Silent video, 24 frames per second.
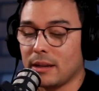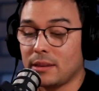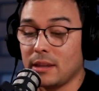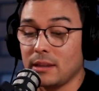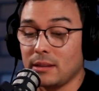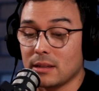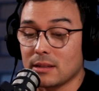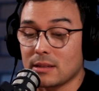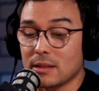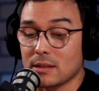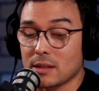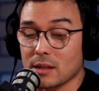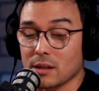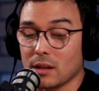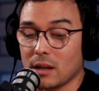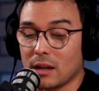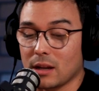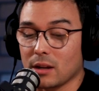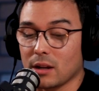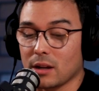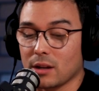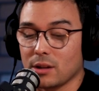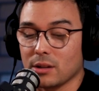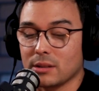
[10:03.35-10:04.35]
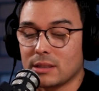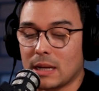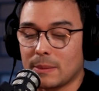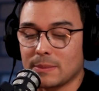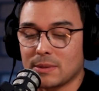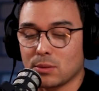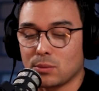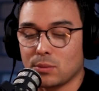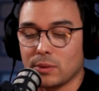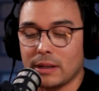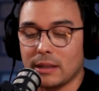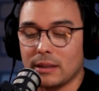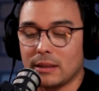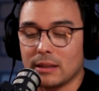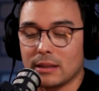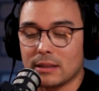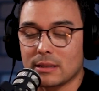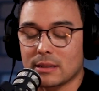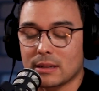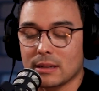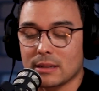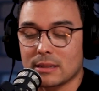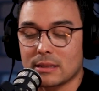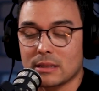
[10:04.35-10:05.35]
I think this is a good time to read
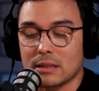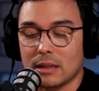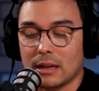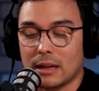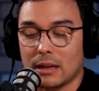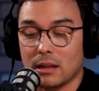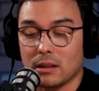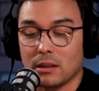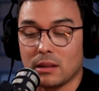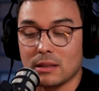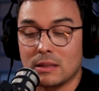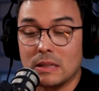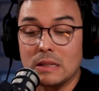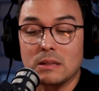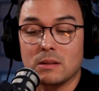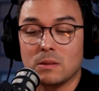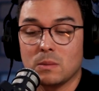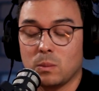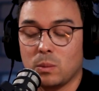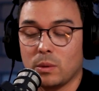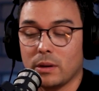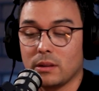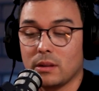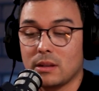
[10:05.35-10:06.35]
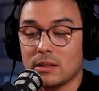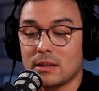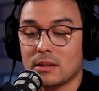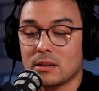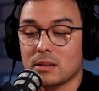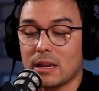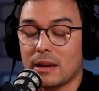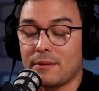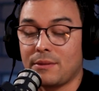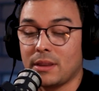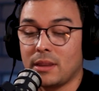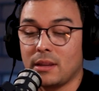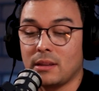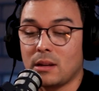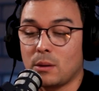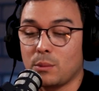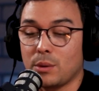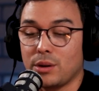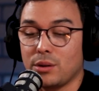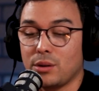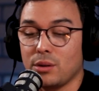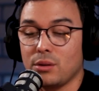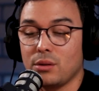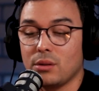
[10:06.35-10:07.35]
this, because this is everything that
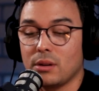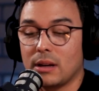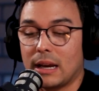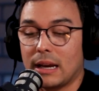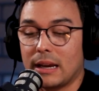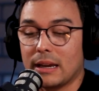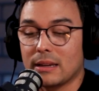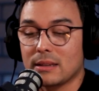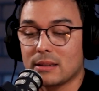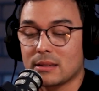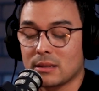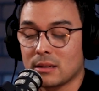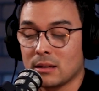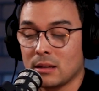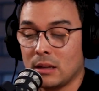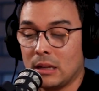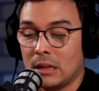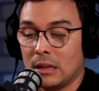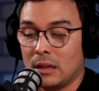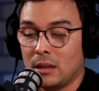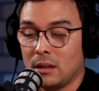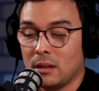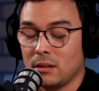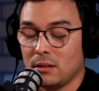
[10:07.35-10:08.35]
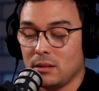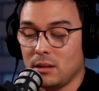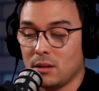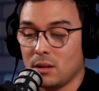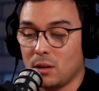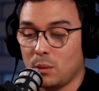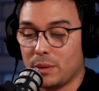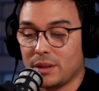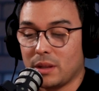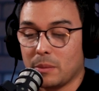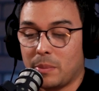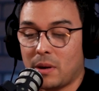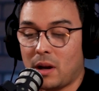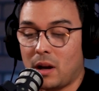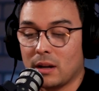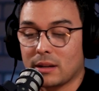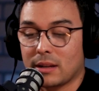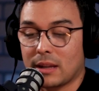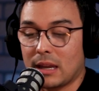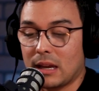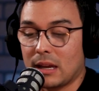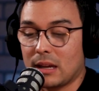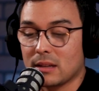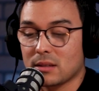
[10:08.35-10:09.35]
we do, guys. Mm-hmm. You know, with the
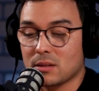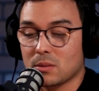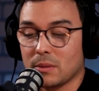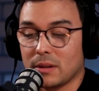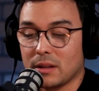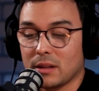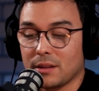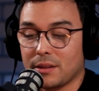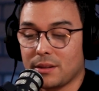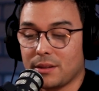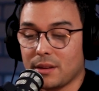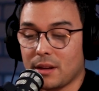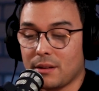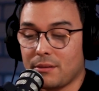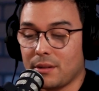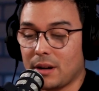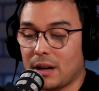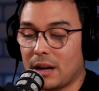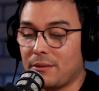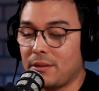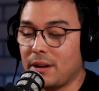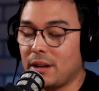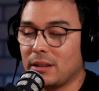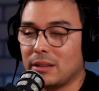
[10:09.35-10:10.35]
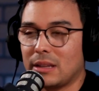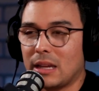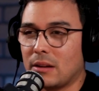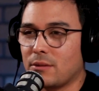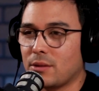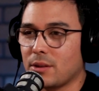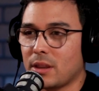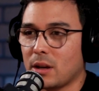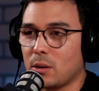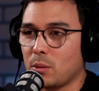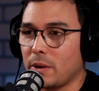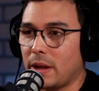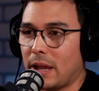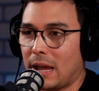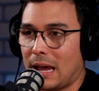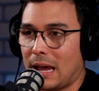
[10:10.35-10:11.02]
podcast, with every endeavor that we